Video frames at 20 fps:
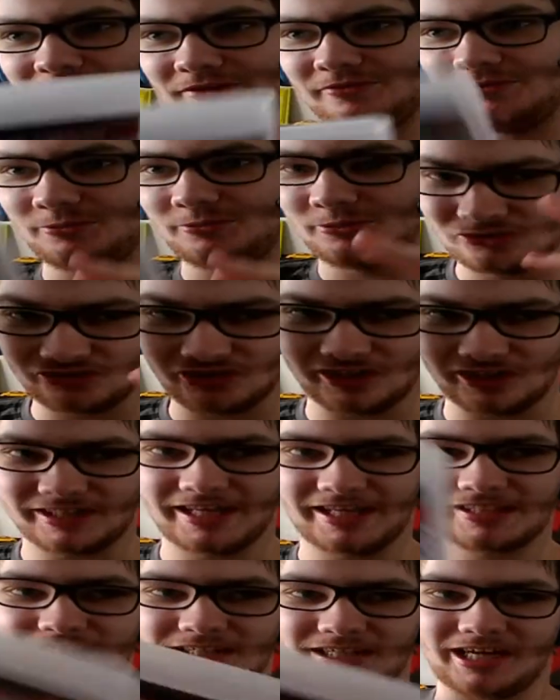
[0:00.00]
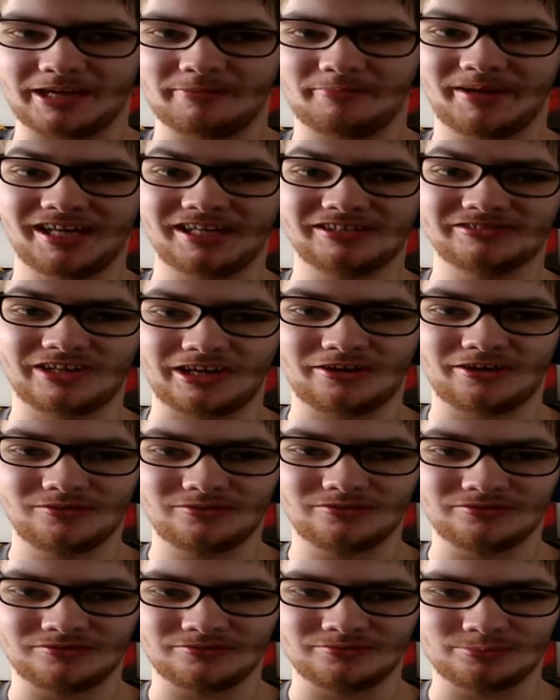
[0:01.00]
using the internet because I
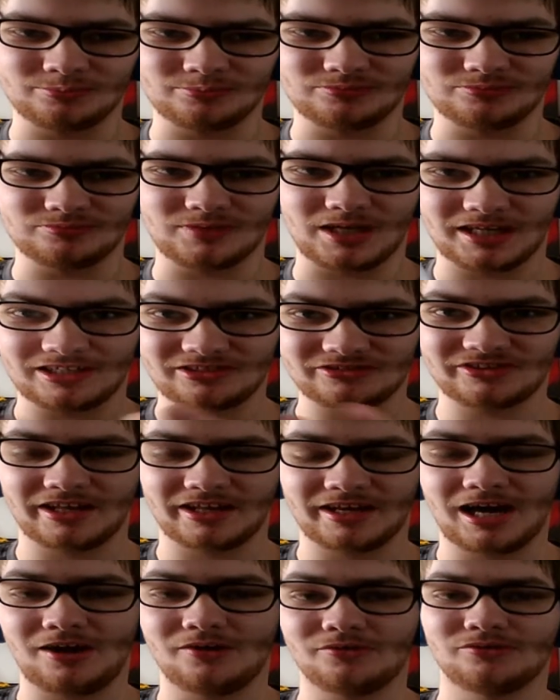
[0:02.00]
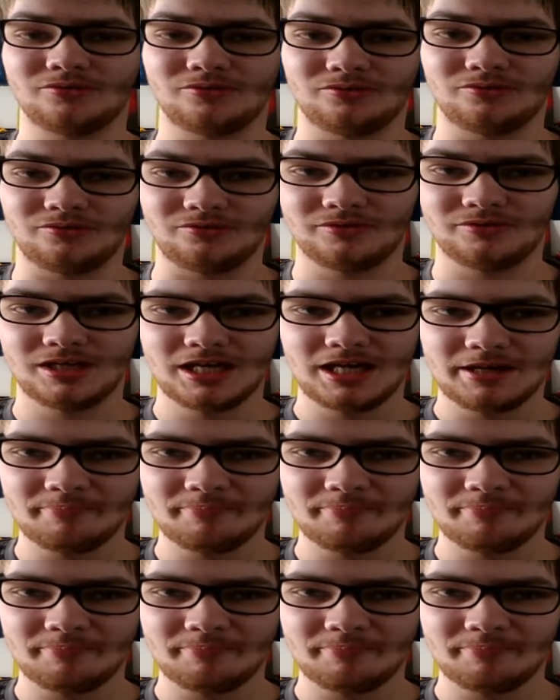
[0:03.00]
couldn't understand how to